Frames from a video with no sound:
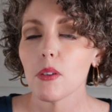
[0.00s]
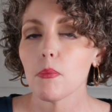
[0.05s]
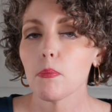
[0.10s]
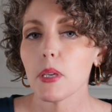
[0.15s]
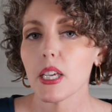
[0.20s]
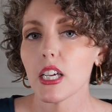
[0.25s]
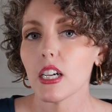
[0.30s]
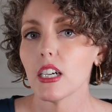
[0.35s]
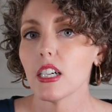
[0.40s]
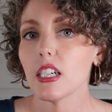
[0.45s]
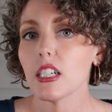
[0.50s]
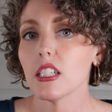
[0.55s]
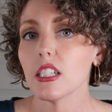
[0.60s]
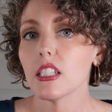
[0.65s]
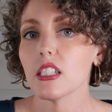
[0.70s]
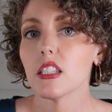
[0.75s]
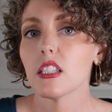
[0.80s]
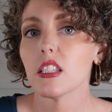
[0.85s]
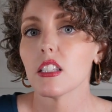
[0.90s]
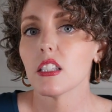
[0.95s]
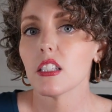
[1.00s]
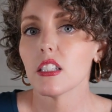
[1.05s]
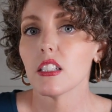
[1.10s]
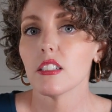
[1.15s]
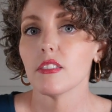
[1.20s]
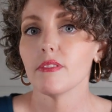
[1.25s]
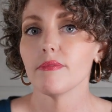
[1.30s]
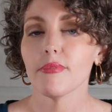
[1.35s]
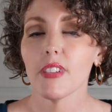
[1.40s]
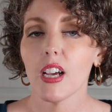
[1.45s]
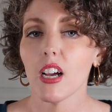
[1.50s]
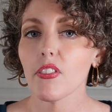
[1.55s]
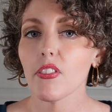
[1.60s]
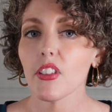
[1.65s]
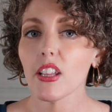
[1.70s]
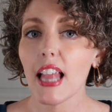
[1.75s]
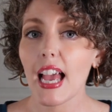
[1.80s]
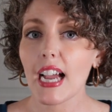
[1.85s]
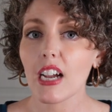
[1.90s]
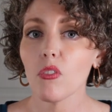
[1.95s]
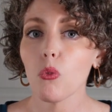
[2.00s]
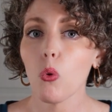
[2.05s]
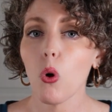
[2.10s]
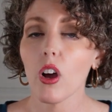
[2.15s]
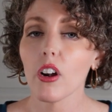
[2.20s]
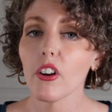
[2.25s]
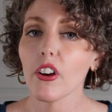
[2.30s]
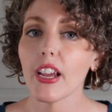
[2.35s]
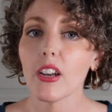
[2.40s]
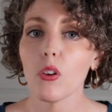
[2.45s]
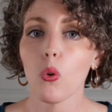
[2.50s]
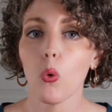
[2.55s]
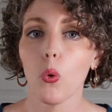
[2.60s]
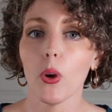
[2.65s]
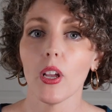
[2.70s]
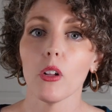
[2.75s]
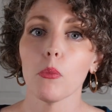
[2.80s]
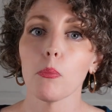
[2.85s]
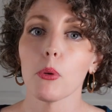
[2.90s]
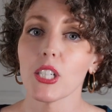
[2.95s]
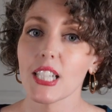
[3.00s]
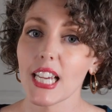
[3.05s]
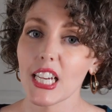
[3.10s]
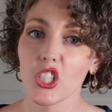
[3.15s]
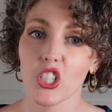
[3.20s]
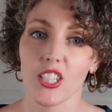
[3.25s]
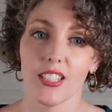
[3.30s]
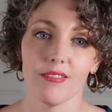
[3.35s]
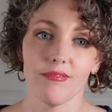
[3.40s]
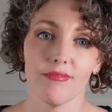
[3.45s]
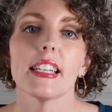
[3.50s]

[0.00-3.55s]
because of the lack of water and oil protection.